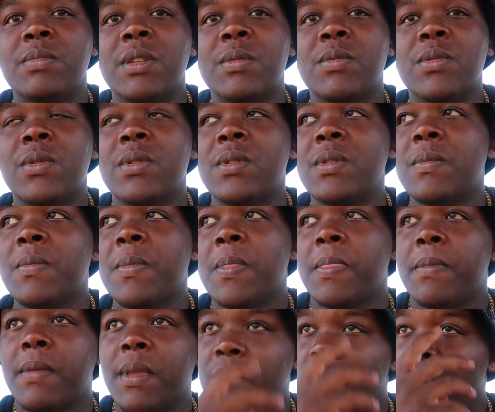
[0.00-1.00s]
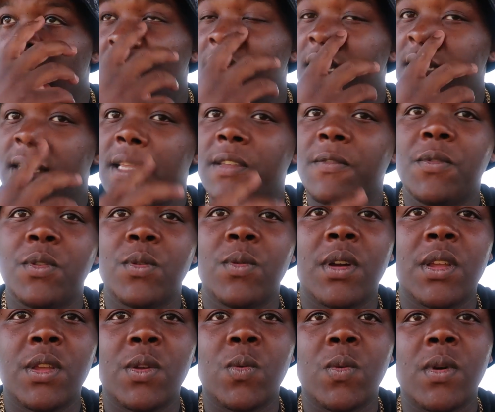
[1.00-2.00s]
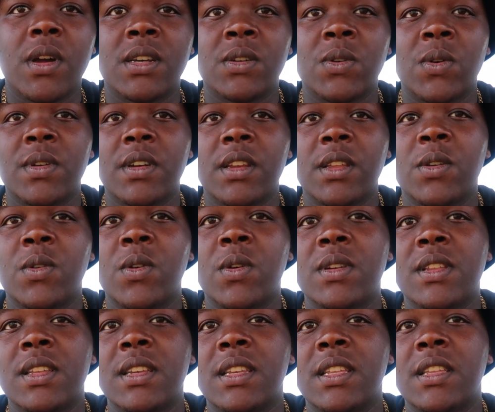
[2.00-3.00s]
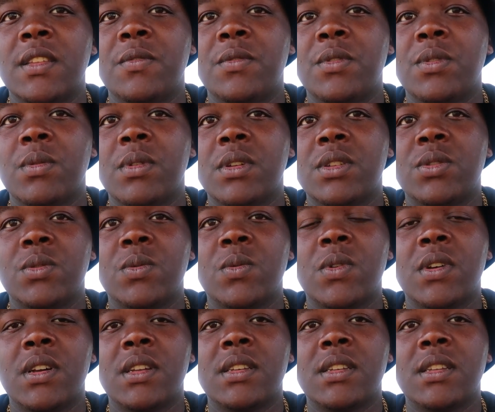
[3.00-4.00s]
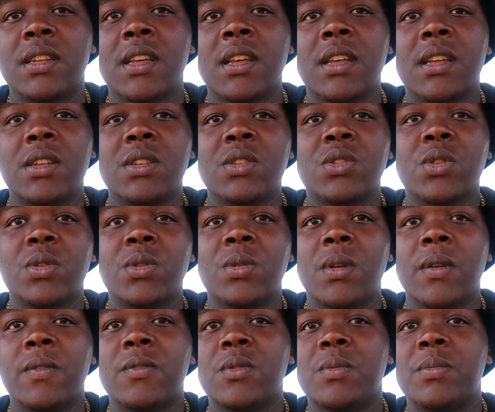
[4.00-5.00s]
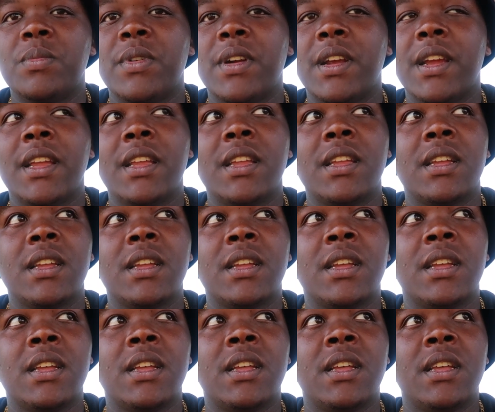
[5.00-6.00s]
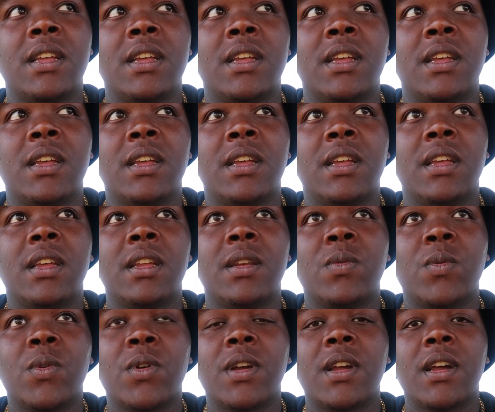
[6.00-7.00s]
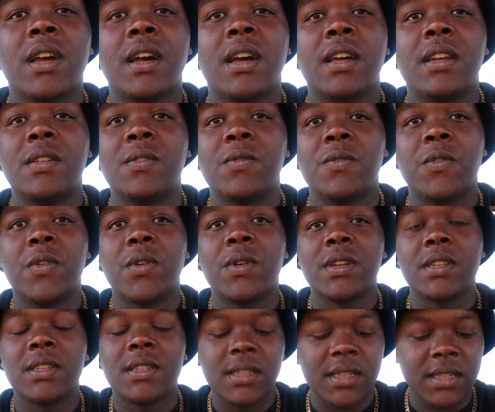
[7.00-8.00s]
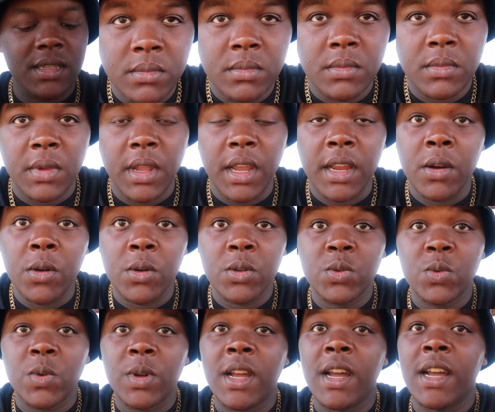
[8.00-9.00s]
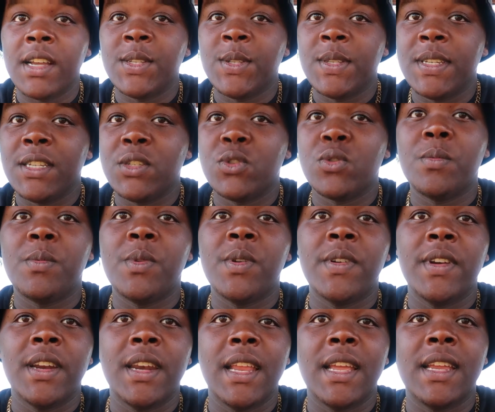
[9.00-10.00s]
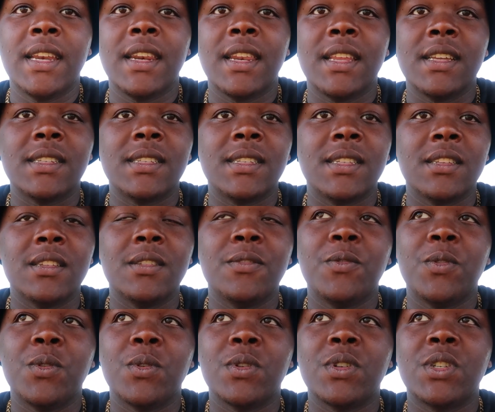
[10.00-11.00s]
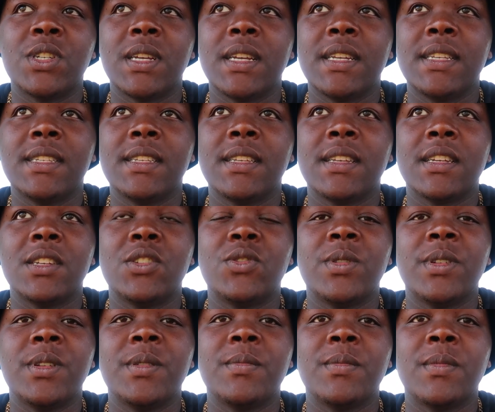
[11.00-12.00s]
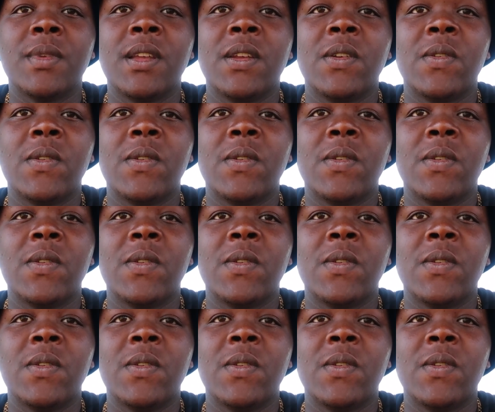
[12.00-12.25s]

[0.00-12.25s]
People can't give you what you want, only God can give you what you want. So you have to pray and work hard and focus. And also, guys, you need to be relentless if you're chasing a dream.